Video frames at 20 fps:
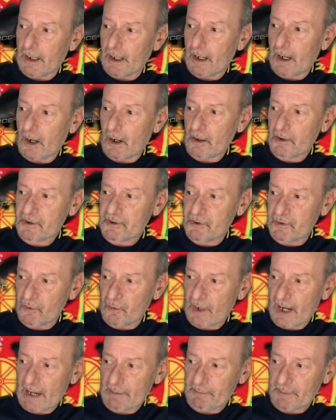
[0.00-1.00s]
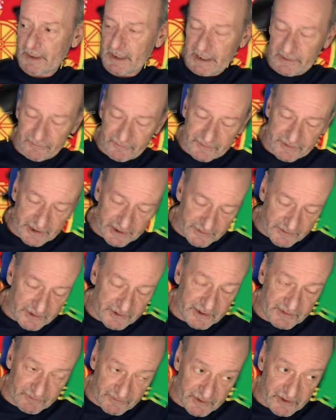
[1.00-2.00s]
Arsenal haven't lifted the
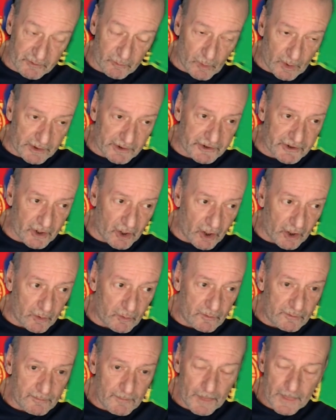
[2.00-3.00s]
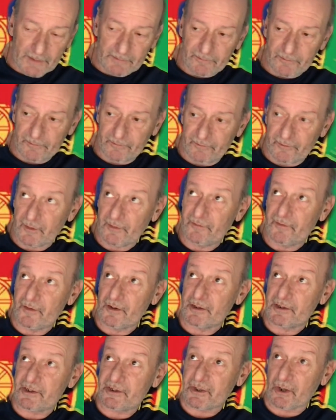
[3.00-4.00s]
Division 1 title for the
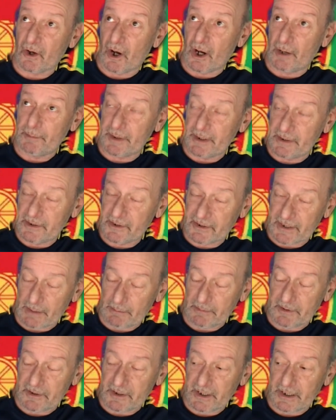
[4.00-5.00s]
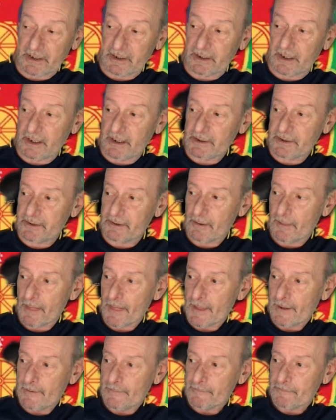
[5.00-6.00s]
first time in 17 years.
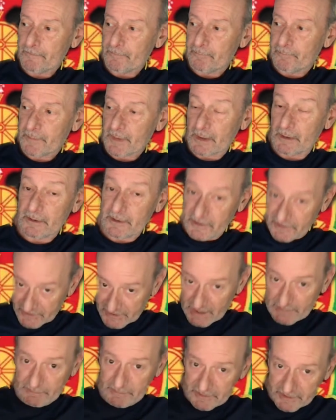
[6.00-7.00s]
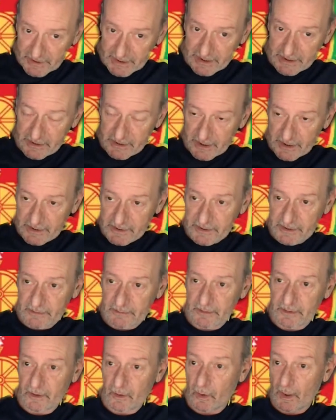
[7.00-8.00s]
17 years,
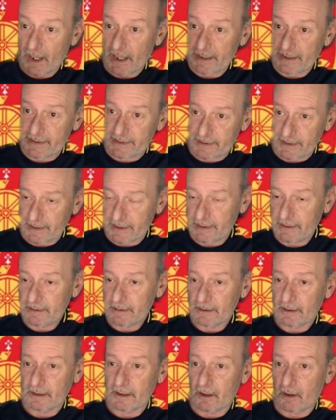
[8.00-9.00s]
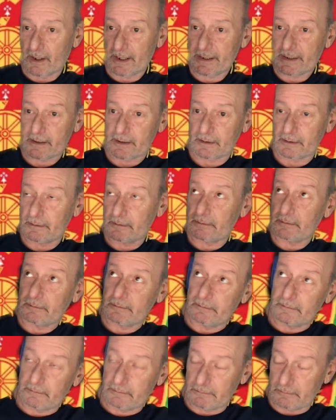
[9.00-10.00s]
not 18, like
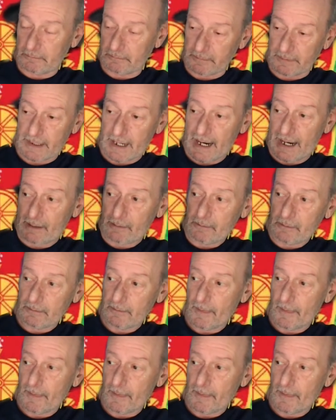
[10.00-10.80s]
now.